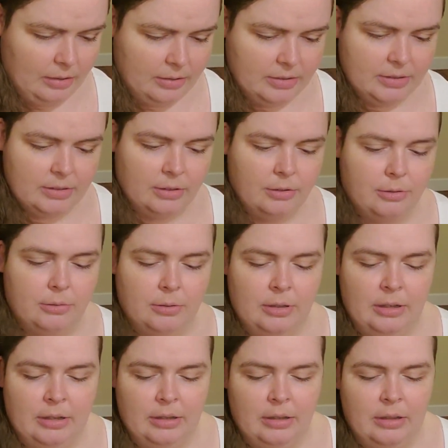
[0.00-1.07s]
So
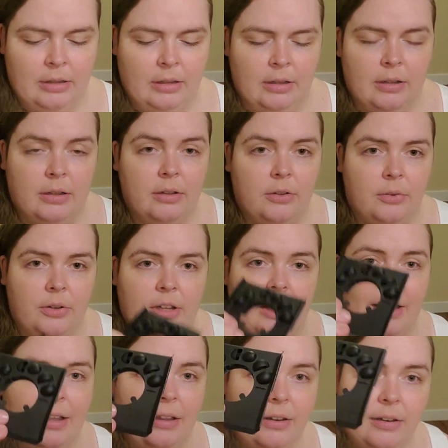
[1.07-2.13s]
you
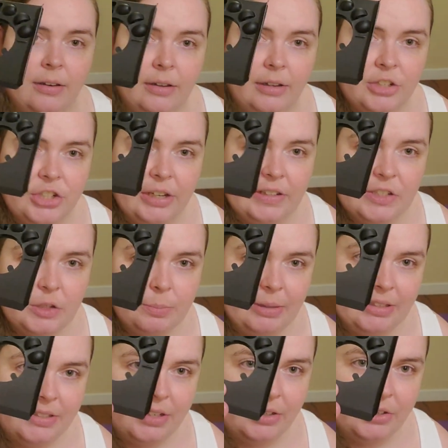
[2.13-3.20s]
can adjust
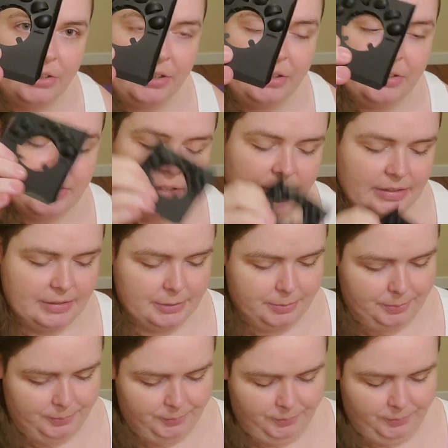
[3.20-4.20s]
based on your ear size.